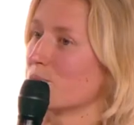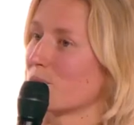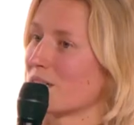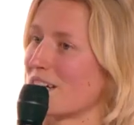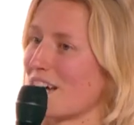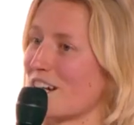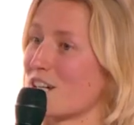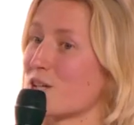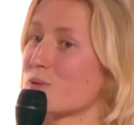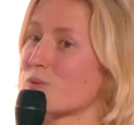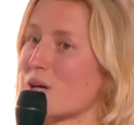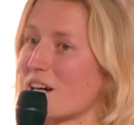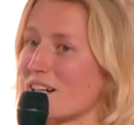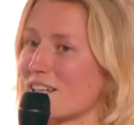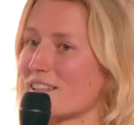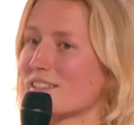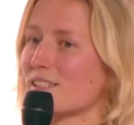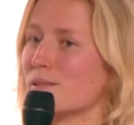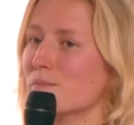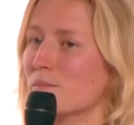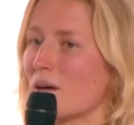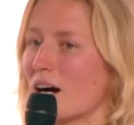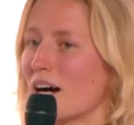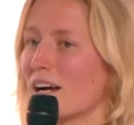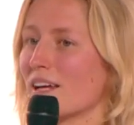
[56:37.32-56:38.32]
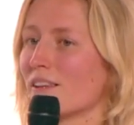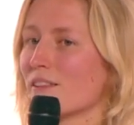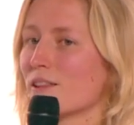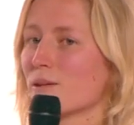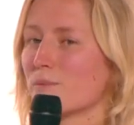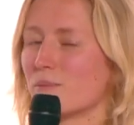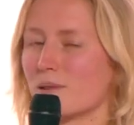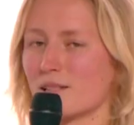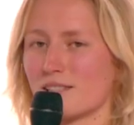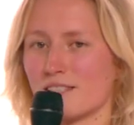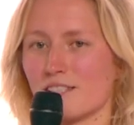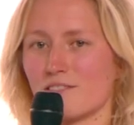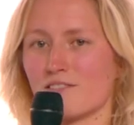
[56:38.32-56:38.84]
getting ready to mine the
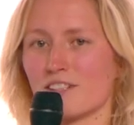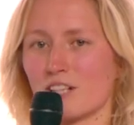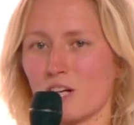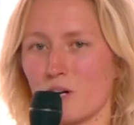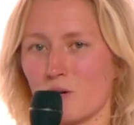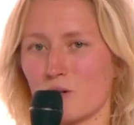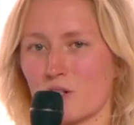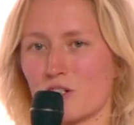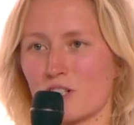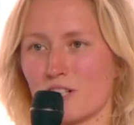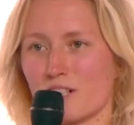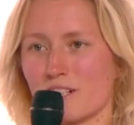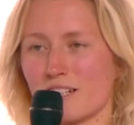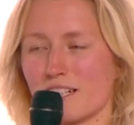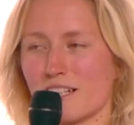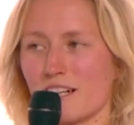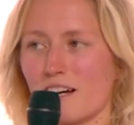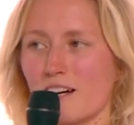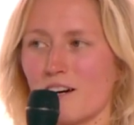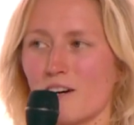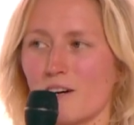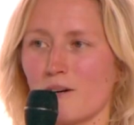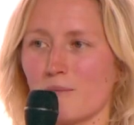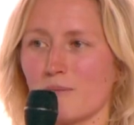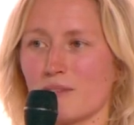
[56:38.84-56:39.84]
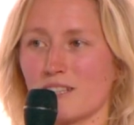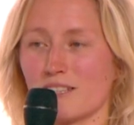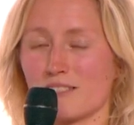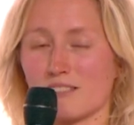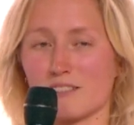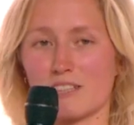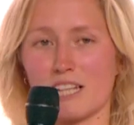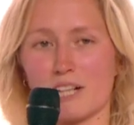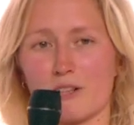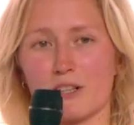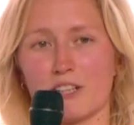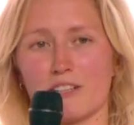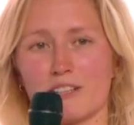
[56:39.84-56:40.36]
Pacific Ocean, this
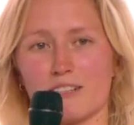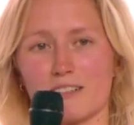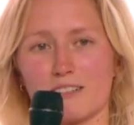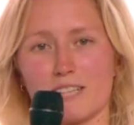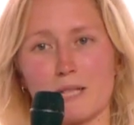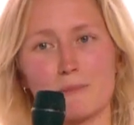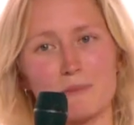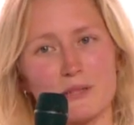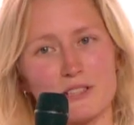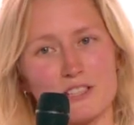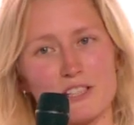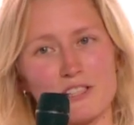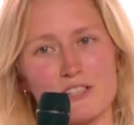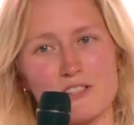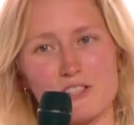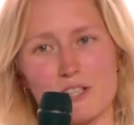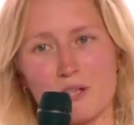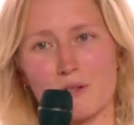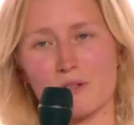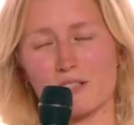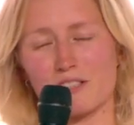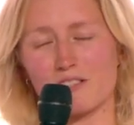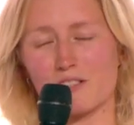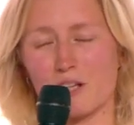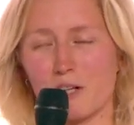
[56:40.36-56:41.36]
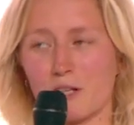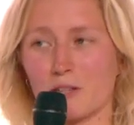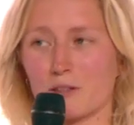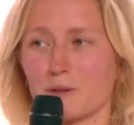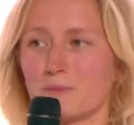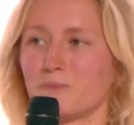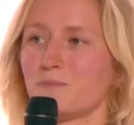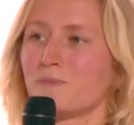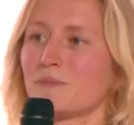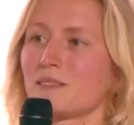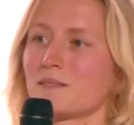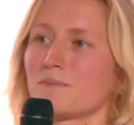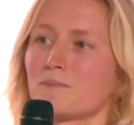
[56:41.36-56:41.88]
Clarion-Clipperton Zone, it's called.
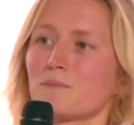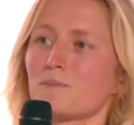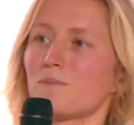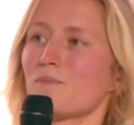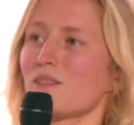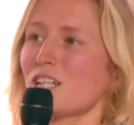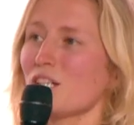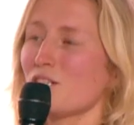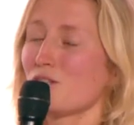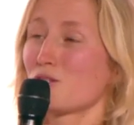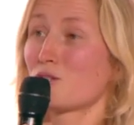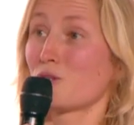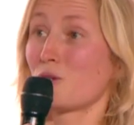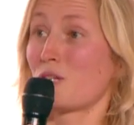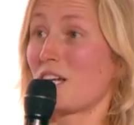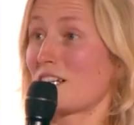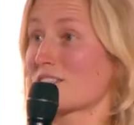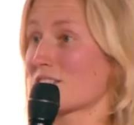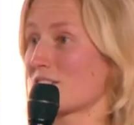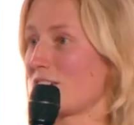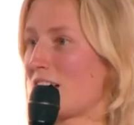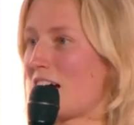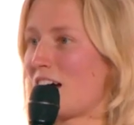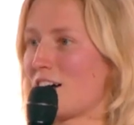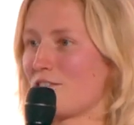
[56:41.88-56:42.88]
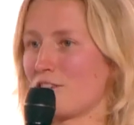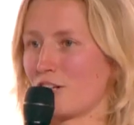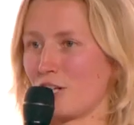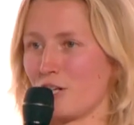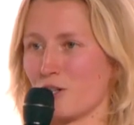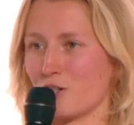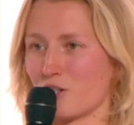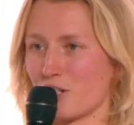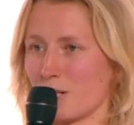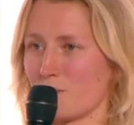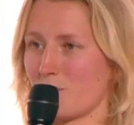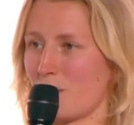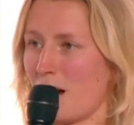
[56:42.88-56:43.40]
So that's going to have a
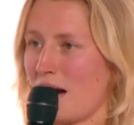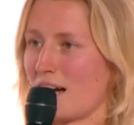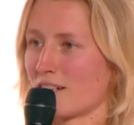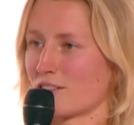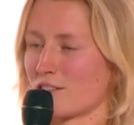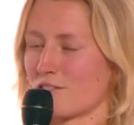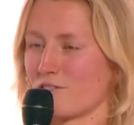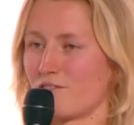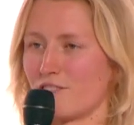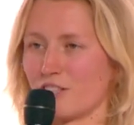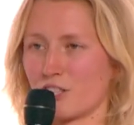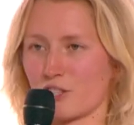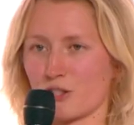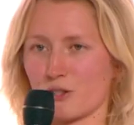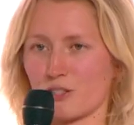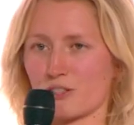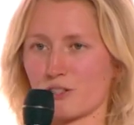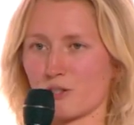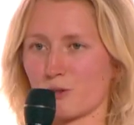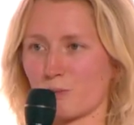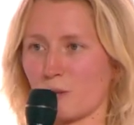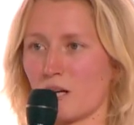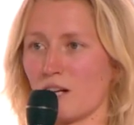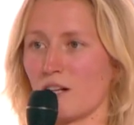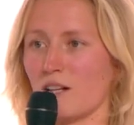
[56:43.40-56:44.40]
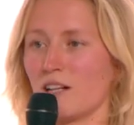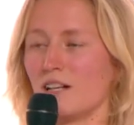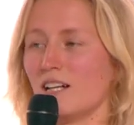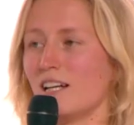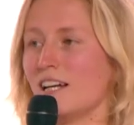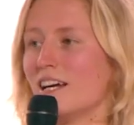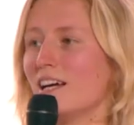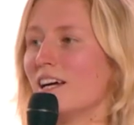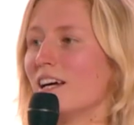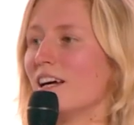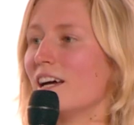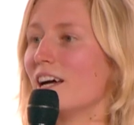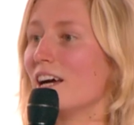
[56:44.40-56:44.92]
huge impact on fisheries as well.
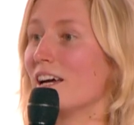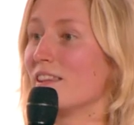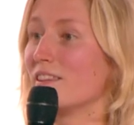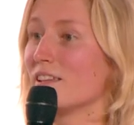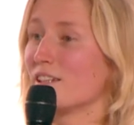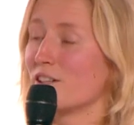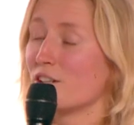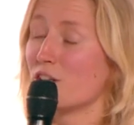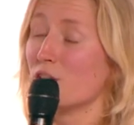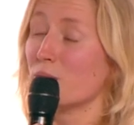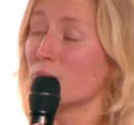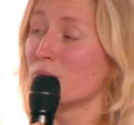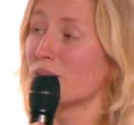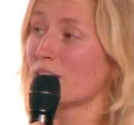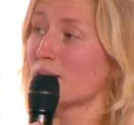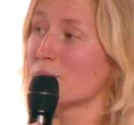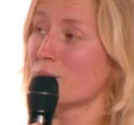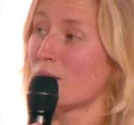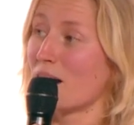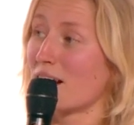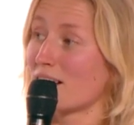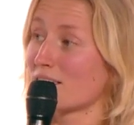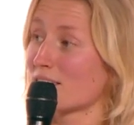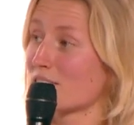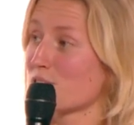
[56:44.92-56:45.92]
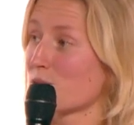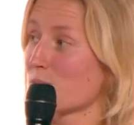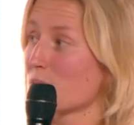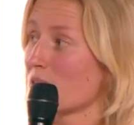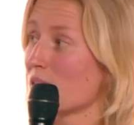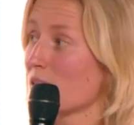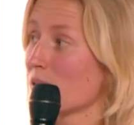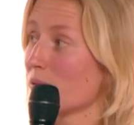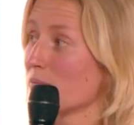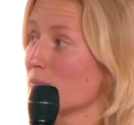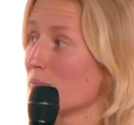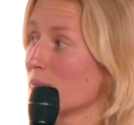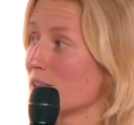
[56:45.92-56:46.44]
And then human impact as
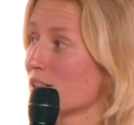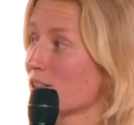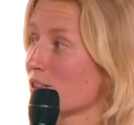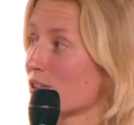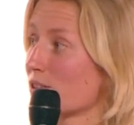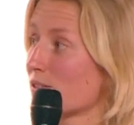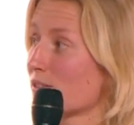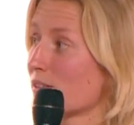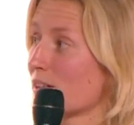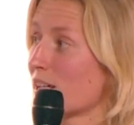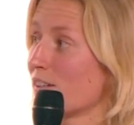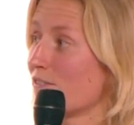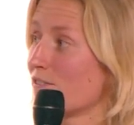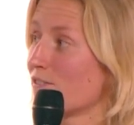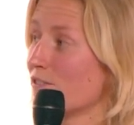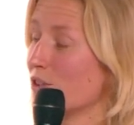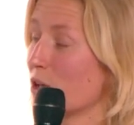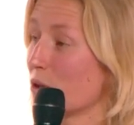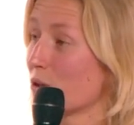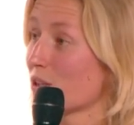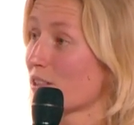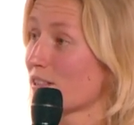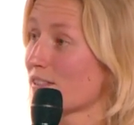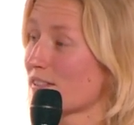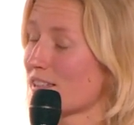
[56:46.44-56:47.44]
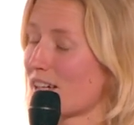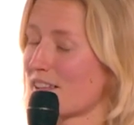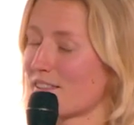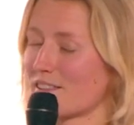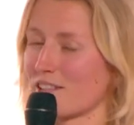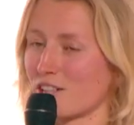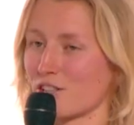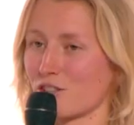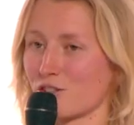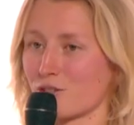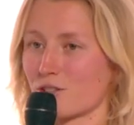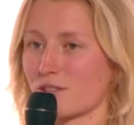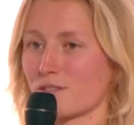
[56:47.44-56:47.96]
well, because they've noticed that
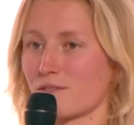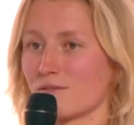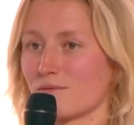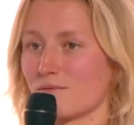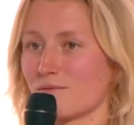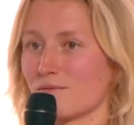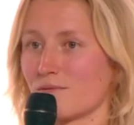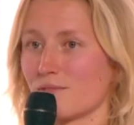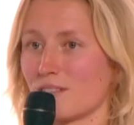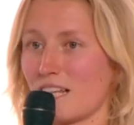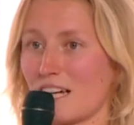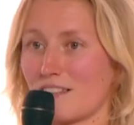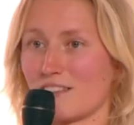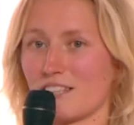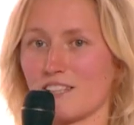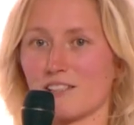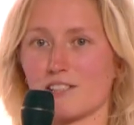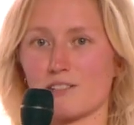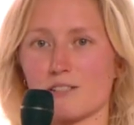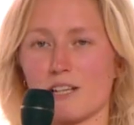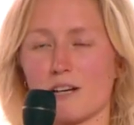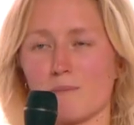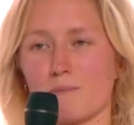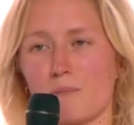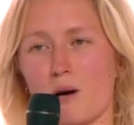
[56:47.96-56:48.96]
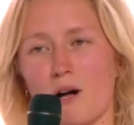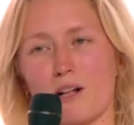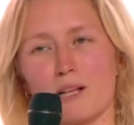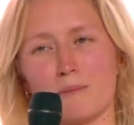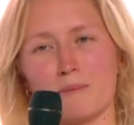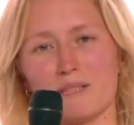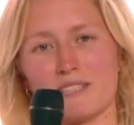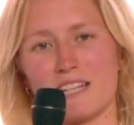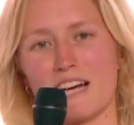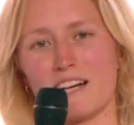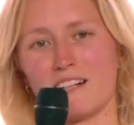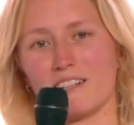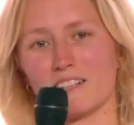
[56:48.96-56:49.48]
these
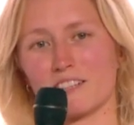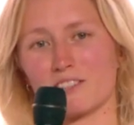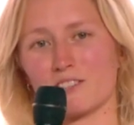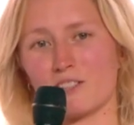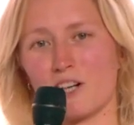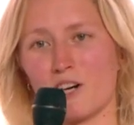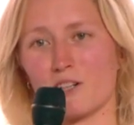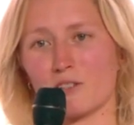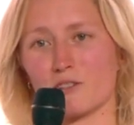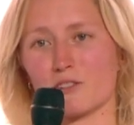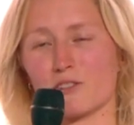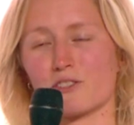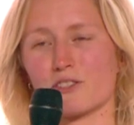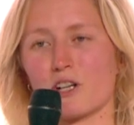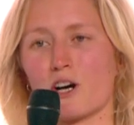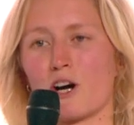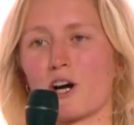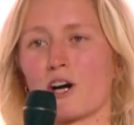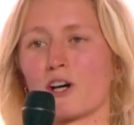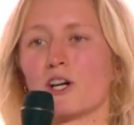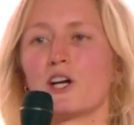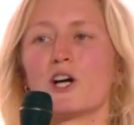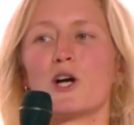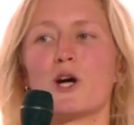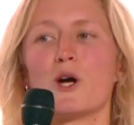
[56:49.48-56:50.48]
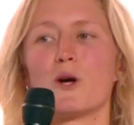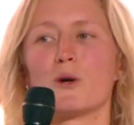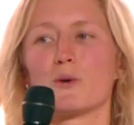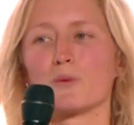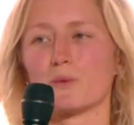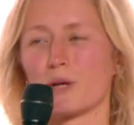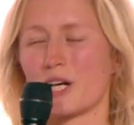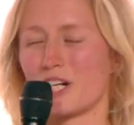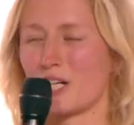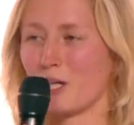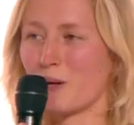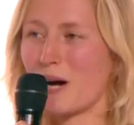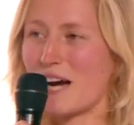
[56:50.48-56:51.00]
polymetallic nodules are
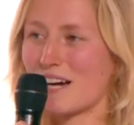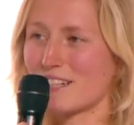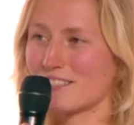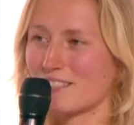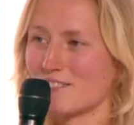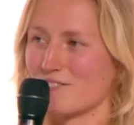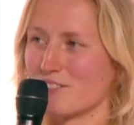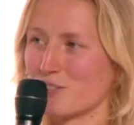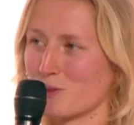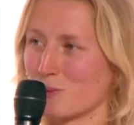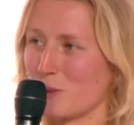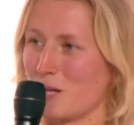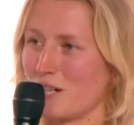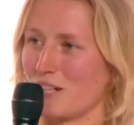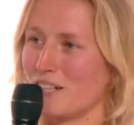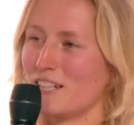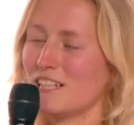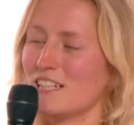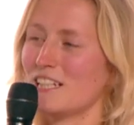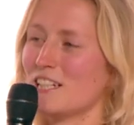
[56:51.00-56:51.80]
radioactive as well.